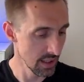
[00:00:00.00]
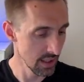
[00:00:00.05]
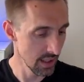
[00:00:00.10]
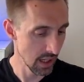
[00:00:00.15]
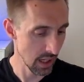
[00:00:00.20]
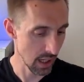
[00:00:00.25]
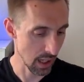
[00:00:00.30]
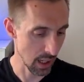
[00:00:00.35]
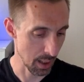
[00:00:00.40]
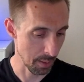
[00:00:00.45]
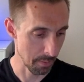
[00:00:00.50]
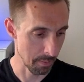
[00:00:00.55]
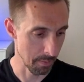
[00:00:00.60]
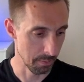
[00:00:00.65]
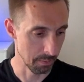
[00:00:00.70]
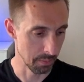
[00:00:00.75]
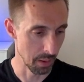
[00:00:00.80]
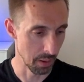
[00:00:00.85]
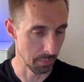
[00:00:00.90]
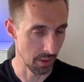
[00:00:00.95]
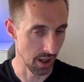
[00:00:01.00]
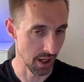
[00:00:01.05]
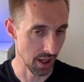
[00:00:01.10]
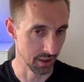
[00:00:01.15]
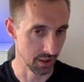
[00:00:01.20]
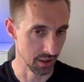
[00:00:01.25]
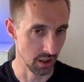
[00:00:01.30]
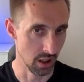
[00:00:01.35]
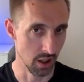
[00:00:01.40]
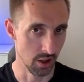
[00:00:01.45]
But by
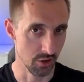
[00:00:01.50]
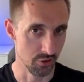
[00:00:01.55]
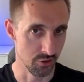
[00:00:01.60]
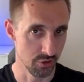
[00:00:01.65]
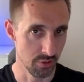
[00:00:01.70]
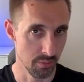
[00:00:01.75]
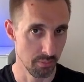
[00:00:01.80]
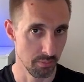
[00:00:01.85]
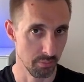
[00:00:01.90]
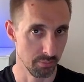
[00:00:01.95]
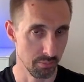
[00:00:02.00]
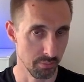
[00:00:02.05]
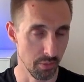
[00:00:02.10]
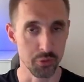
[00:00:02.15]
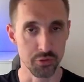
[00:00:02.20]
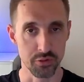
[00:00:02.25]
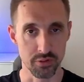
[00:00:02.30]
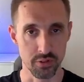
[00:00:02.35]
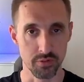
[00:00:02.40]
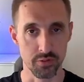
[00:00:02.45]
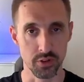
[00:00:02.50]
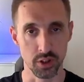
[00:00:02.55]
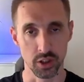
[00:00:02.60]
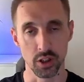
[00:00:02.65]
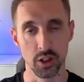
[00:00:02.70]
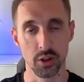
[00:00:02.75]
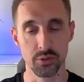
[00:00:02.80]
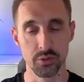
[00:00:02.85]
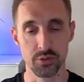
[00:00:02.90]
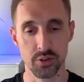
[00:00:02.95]
and large, most of the
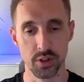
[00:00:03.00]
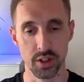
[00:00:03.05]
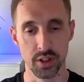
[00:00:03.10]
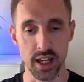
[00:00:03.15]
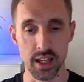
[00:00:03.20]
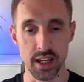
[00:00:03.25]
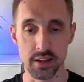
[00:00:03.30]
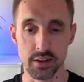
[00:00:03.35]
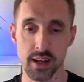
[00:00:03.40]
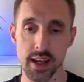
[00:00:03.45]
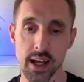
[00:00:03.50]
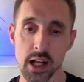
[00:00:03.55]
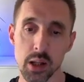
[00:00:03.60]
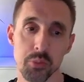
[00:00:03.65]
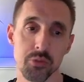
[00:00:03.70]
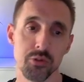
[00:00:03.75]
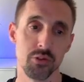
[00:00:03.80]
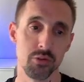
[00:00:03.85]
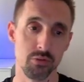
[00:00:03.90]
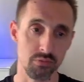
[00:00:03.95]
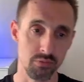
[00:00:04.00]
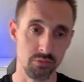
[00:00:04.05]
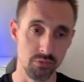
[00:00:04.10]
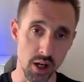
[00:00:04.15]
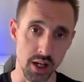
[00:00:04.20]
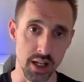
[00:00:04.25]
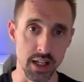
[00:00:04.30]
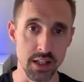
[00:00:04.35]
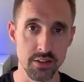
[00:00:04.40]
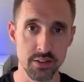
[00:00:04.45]
code that Ada helps to
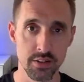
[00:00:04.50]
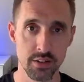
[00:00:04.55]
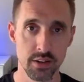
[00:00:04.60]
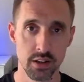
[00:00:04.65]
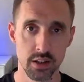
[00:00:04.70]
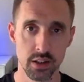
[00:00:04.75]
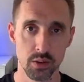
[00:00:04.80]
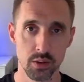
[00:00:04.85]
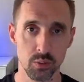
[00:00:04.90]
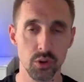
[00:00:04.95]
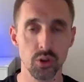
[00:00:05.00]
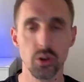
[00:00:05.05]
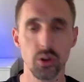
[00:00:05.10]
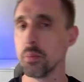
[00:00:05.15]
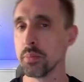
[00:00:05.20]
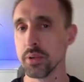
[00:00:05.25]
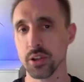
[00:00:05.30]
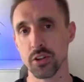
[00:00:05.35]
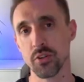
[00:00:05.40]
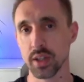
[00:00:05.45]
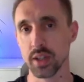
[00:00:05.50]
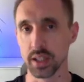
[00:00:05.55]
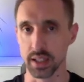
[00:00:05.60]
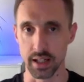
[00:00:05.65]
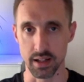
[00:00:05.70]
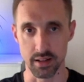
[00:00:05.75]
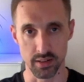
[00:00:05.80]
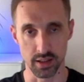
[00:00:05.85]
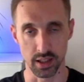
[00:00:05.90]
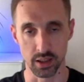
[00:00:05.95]
write will not be doing
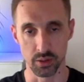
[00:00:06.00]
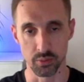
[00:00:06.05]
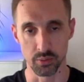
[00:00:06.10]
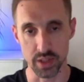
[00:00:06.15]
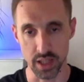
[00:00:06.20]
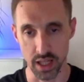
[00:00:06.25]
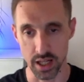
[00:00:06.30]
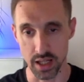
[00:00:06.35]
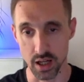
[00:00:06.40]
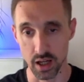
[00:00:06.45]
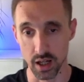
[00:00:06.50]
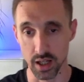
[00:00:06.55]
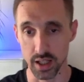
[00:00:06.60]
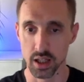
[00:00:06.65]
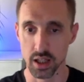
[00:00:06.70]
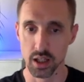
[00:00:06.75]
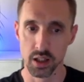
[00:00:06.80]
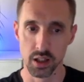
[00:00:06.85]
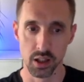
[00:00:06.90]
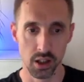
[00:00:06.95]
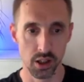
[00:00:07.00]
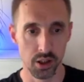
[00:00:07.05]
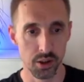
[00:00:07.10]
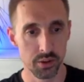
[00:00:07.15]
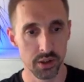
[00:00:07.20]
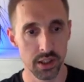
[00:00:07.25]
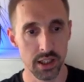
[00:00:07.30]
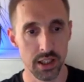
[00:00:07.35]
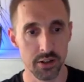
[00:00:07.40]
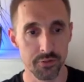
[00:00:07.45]
anything with AI.
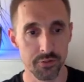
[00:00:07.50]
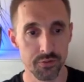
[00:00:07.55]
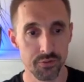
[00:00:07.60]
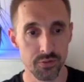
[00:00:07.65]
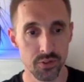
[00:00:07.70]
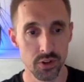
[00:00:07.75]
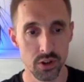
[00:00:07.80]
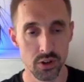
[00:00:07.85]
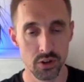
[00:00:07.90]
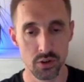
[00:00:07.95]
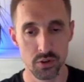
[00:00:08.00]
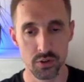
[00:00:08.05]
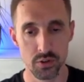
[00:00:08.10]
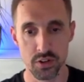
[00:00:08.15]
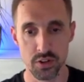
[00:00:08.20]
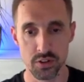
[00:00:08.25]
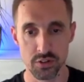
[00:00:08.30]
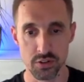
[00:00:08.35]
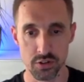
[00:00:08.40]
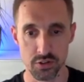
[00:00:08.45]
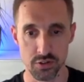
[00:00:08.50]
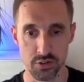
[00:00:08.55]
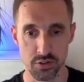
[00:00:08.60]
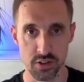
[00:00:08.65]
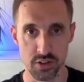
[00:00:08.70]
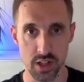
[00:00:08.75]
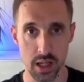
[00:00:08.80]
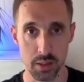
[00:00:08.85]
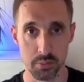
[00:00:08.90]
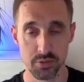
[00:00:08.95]
Only a few decision
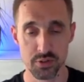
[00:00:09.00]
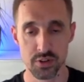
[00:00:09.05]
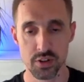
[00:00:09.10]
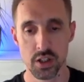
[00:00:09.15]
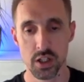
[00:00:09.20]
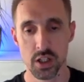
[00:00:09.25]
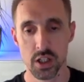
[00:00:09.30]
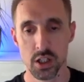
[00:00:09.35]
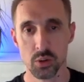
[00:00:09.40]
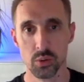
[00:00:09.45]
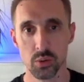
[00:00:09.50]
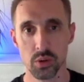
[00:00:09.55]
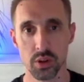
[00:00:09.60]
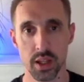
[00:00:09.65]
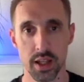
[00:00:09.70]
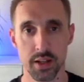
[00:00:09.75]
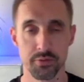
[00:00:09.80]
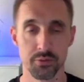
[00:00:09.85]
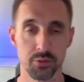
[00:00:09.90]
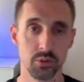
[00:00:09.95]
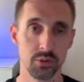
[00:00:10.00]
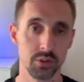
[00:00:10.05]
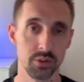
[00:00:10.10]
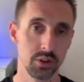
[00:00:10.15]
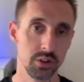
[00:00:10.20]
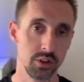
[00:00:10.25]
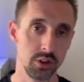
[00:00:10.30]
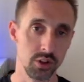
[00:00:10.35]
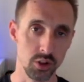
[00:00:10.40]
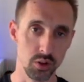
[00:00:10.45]
steps will therefore
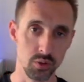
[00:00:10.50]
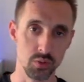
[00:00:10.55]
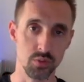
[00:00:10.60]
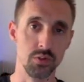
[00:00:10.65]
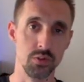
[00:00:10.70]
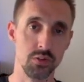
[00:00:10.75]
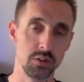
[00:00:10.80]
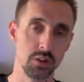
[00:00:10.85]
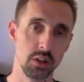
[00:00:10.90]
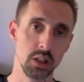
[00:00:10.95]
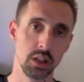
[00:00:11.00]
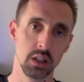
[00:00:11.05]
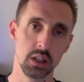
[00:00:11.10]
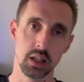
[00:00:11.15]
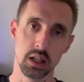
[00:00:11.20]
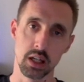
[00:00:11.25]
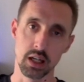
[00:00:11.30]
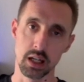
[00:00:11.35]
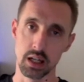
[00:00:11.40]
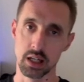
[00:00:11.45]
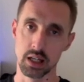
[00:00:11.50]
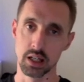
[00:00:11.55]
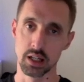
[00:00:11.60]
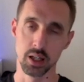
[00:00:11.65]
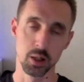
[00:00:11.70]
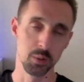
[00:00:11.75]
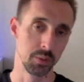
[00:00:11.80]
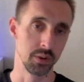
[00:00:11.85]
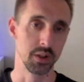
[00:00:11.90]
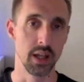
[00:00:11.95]
use an
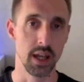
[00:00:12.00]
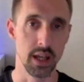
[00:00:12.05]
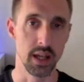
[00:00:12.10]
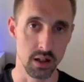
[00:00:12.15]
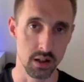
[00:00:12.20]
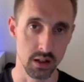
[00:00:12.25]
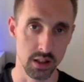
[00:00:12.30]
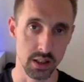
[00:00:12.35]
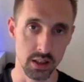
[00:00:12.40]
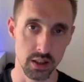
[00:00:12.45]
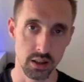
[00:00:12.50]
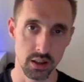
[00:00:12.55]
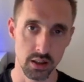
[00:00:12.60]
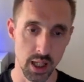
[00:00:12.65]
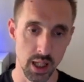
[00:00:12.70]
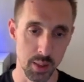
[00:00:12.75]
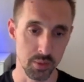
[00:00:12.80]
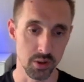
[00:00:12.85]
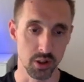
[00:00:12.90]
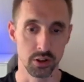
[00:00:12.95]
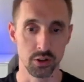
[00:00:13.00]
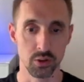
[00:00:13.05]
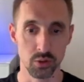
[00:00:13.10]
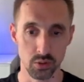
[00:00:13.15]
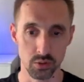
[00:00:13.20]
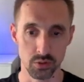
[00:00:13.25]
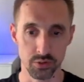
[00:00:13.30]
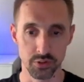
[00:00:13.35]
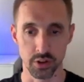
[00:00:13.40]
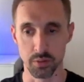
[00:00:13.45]
OpenAI API
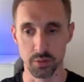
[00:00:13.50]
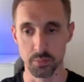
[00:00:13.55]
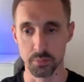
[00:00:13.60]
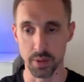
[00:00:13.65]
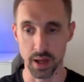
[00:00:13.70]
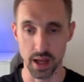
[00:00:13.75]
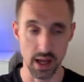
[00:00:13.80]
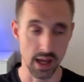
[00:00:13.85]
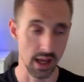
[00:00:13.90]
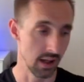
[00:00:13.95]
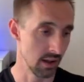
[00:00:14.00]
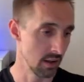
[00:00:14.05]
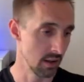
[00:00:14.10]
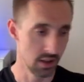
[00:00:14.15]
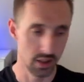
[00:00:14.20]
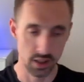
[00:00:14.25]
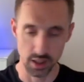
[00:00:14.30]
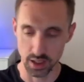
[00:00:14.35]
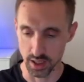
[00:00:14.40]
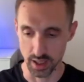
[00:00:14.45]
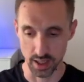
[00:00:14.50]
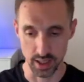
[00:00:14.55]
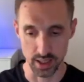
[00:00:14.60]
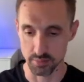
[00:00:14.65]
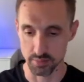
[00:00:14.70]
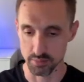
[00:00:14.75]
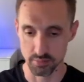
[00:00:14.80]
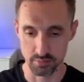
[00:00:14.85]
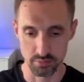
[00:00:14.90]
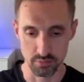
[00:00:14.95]
call to compare
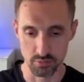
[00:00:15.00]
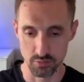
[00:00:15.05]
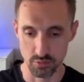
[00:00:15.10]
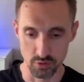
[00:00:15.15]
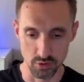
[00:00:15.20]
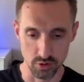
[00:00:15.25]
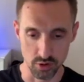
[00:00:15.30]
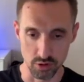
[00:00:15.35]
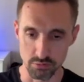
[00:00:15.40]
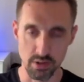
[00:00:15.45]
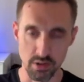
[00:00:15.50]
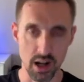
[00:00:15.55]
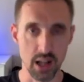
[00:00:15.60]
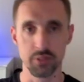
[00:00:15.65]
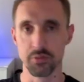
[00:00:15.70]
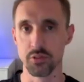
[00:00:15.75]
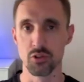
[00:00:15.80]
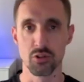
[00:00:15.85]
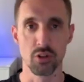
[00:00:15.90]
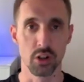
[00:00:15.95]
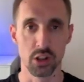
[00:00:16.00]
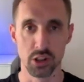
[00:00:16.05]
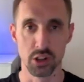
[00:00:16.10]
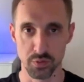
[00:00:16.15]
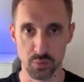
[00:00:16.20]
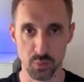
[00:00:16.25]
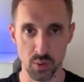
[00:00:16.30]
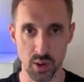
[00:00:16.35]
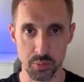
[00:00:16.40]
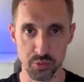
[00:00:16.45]
the relevant chunks of
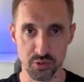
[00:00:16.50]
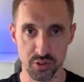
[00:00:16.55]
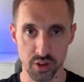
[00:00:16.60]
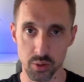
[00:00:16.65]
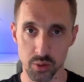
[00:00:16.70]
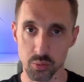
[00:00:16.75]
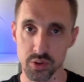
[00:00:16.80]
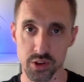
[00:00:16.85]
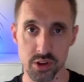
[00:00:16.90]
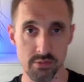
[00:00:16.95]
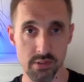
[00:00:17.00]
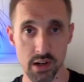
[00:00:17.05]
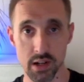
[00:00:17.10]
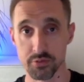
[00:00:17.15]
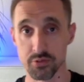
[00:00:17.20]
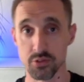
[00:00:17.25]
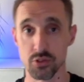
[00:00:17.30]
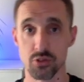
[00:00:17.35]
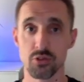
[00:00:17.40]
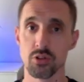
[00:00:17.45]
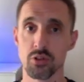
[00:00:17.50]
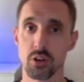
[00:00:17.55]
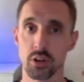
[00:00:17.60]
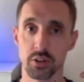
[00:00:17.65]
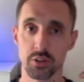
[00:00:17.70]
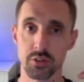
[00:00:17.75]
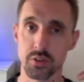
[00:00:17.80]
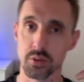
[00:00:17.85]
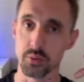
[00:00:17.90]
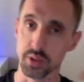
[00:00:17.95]
the website with the relevant
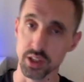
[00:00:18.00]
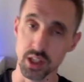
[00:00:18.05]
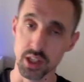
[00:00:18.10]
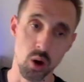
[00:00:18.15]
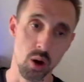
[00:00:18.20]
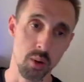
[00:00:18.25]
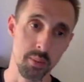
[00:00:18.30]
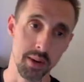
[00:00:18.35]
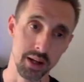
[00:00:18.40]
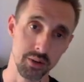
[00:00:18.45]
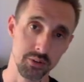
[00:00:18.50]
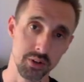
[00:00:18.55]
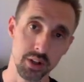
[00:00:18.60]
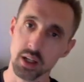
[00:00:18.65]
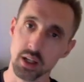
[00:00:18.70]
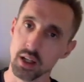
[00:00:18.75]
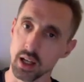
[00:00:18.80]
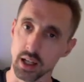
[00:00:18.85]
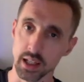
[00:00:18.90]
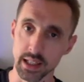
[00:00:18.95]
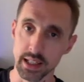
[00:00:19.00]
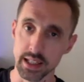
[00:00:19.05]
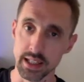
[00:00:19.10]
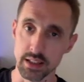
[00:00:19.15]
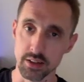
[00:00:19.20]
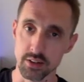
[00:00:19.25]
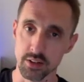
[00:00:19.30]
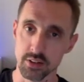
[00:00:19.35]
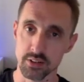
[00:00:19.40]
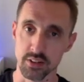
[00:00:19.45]
chunks that we know about a
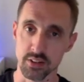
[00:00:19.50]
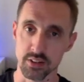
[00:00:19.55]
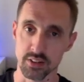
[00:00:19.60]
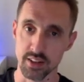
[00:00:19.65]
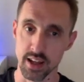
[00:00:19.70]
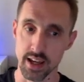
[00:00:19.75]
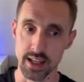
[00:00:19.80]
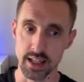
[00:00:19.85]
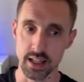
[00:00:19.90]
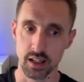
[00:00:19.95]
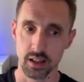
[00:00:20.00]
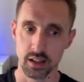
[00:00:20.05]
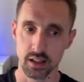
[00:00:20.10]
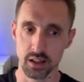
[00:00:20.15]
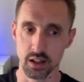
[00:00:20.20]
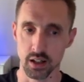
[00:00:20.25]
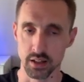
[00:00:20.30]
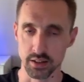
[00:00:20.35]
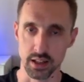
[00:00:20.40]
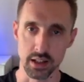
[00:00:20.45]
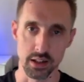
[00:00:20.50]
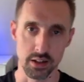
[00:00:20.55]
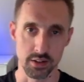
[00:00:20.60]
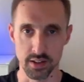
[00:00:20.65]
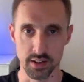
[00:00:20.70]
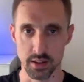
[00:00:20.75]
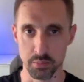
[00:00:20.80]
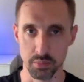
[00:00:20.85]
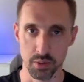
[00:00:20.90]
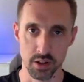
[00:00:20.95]
lead to say, are they the
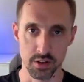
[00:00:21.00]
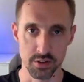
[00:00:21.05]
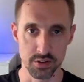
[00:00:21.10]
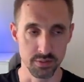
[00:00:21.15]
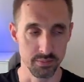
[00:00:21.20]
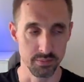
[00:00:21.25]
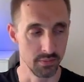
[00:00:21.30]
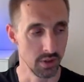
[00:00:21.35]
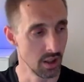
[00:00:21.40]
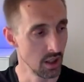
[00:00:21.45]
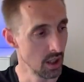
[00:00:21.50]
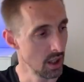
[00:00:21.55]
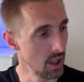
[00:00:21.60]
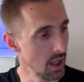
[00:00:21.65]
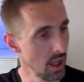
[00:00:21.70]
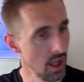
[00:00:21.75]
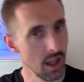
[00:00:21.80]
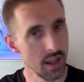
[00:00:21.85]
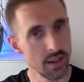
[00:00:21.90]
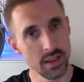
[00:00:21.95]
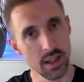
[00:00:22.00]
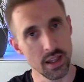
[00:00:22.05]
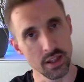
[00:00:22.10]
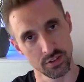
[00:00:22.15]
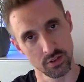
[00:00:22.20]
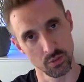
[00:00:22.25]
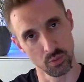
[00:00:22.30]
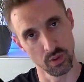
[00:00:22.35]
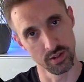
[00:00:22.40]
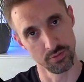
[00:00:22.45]
same person? That's
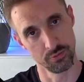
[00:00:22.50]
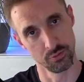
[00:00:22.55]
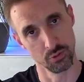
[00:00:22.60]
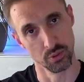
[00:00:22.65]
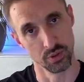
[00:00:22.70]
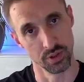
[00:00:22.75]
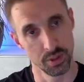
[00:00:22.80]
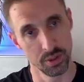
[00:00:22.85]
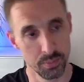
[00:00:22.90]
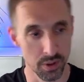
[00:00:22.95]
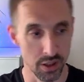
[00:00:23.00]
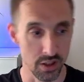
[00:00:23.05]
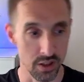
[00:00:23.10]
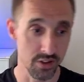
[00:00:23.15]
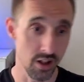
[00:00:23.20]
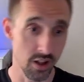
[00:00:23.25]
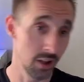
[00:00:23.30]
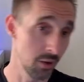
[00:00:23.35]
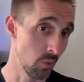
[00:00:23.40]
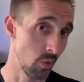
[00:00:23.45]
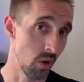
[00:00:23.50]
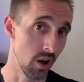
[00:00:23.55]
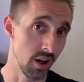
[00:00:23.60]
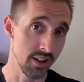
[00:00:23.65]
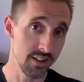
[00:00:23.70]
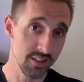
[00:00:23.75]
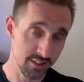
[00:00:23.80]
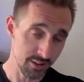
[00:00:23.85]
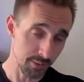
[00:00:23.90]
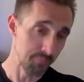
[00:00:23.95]
the way forward, because
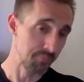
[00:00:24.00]
otherwise,